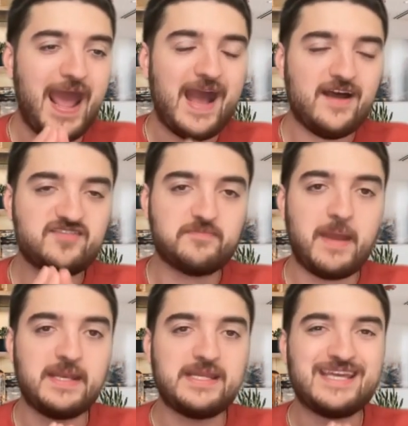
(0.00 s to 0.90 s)
as
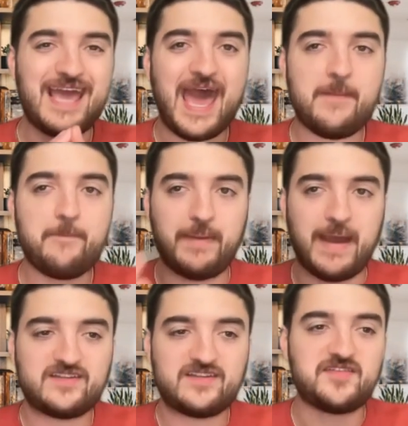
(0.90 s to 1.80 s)
many at
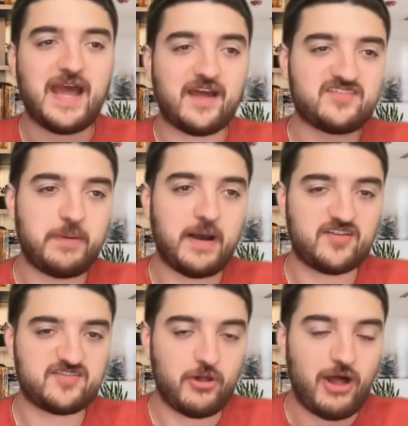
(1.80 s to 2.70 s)
bats as
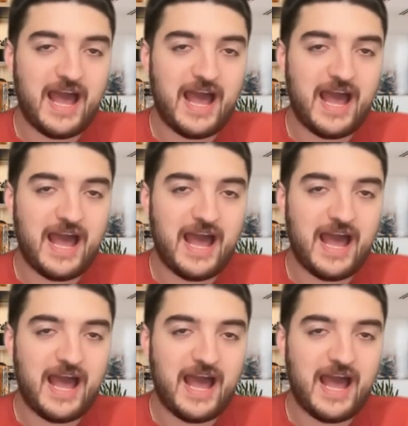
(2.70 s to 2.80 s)
possible,